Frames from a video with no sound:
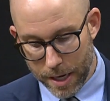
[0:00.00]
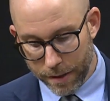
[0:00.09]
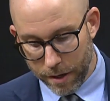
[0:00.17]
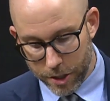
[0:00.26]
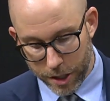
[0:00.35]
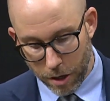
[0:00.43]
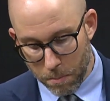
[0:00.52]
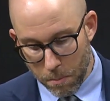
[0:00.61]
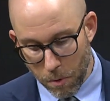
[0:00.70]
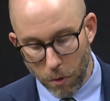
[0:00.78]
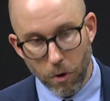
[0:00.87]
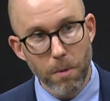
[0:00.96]
to share
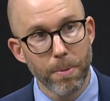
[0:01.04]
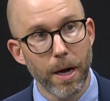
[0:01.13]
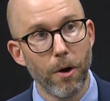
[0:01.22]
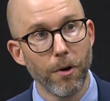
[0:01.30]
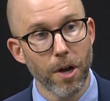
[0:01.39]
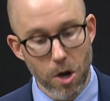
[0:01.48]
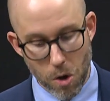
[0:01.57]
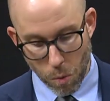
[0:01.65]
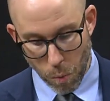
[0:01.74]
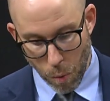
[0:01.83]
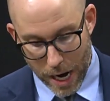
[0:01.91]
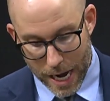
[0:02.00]
more about
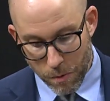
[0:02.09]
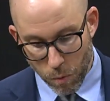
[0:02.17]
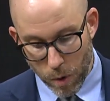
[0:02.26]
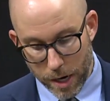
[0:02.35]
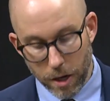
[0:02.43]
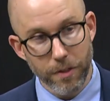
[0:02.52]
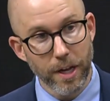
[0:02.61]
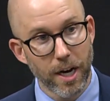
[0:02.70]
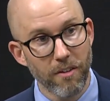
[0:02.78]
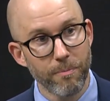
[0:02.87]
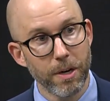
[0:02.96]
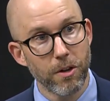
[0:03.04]
when will the
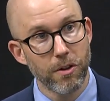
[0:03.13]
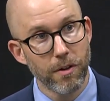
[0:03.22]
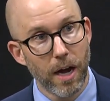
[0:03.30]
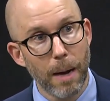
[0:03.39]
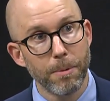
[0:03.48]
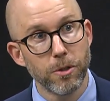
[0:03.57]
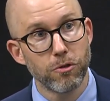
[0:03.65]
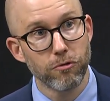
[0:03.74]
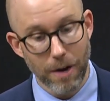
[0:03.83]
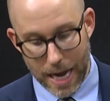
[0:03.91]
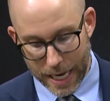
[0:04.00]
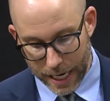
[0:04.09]
government stop
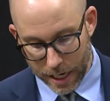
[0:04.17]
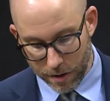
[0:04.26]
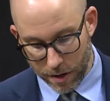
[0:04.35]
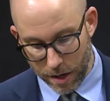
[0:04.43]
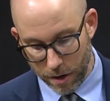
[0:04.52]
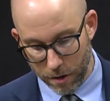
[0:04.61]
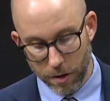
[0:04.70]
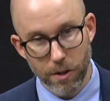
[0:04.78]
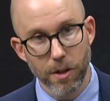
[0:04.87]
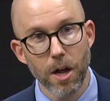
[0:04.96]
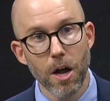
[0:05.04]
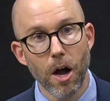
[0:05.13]
dragging its
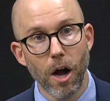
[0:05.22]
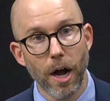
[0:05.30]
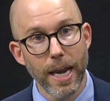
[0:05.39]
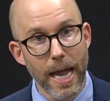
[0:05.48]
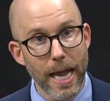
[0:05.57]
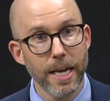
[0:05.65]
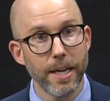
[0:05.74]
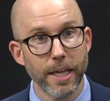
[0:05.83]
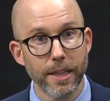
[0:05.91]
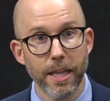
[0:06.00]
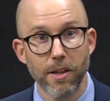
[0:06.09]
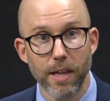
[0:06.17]
heels on
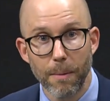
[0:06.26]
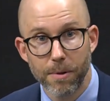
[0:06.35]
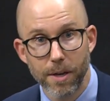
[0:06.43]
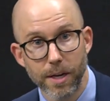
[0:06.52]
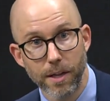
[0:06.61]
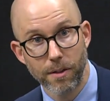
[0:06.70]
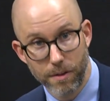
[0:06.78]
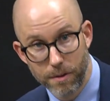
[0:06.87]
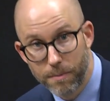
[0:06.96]
ending these subsidies.